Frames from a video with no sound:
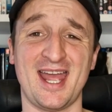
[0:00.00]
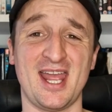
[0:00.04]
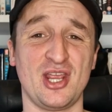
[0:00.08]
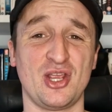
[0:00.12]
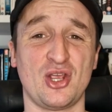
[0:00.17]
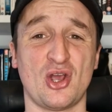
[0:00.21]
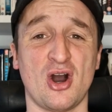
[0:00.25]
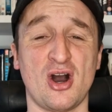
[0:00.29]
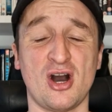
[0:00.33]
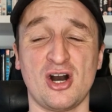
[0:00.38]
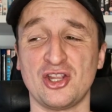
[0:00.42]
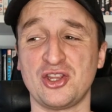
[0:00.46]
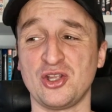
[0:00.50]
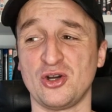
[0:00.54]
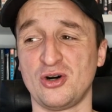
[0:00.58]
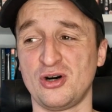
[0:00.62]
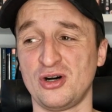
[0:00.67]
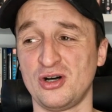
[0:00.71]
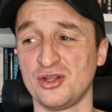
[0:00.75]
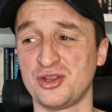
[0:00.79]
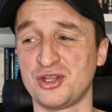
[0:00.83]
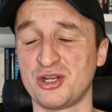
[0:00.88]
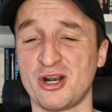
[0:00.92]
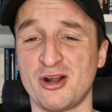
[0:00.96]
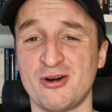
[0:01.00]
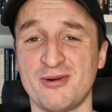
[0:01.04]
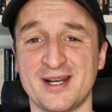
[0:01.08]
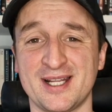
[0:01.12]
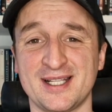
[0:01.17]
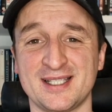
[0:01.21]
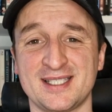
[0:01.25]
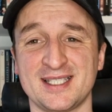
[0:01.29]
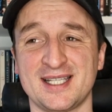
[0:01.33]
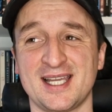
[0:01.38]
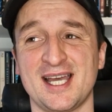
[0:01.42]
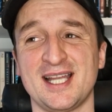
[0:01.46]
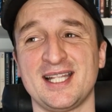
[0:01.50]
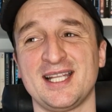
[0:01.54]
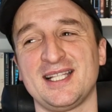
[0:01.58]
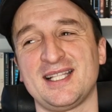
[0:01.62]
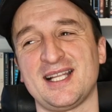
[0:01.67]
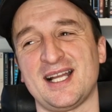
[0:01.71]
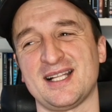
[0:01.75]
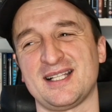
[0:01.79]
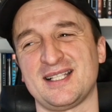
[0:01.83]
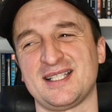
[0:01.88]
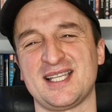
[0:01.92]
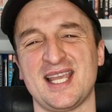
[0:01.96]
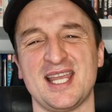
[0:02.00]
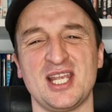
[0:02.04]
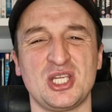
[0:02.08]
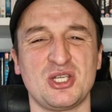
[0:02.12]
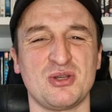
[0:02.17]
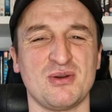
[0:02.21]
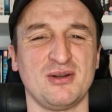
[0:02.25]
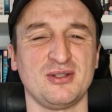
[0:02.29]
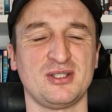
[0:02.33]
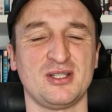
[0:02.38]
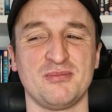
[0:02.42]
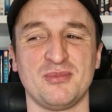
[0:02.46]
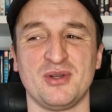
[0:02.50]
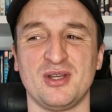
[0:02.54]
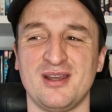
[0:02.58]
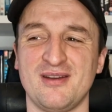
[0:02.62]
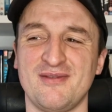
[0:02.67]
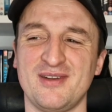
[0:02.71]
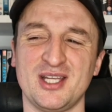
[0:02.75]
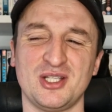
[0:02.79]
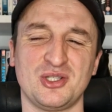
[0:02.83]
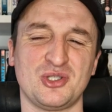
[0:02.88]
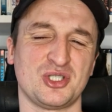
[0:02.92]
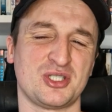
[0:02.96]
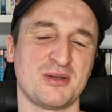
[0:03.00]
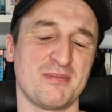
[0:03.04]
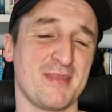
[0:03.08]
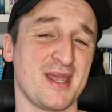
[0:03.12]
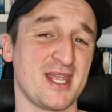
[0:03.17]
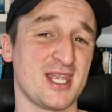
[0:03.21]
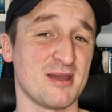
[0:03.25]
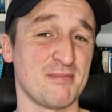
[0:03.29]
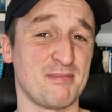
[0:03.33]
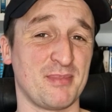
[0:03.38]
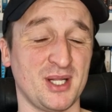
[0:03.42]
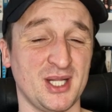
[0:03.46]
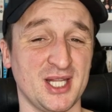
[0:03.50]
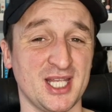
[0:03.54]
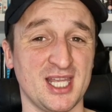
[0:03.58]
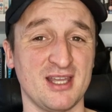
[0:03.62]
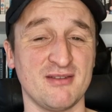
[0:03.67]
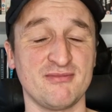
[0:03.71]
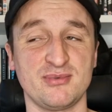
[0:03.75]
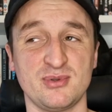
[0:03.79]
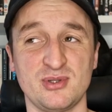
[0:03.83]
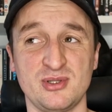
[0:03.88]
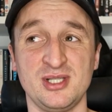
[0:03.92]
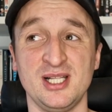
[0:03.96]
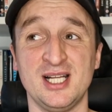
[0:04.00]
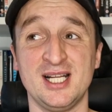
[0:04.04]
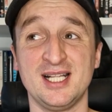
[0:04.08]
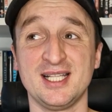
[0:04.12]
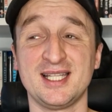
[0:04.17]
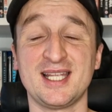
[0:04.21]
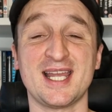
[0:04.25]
a goth all thrown in together that takes you out the movie and doesn't make it believable.